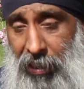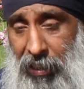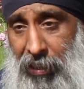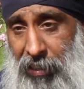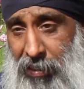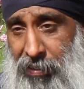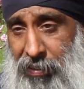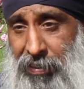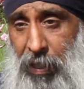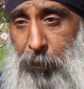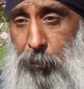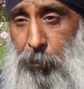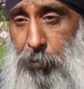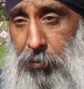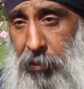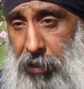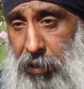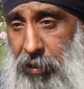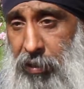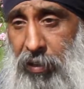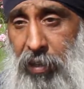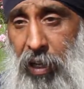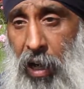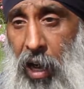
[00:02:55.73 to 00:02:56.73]

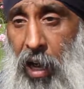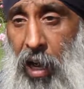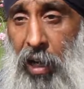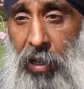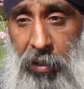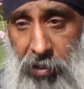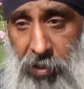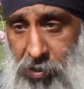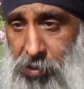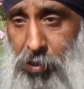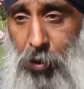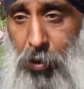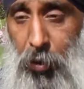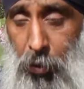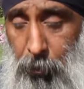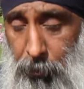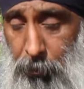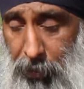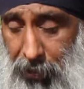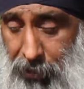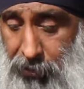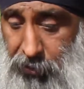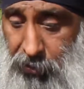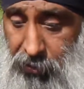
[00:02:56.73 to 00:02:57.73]
separate angs or
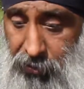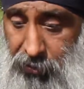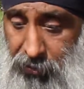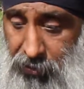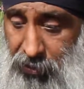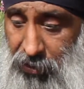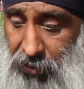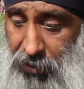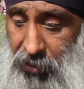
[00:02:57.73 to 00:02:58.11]
pages.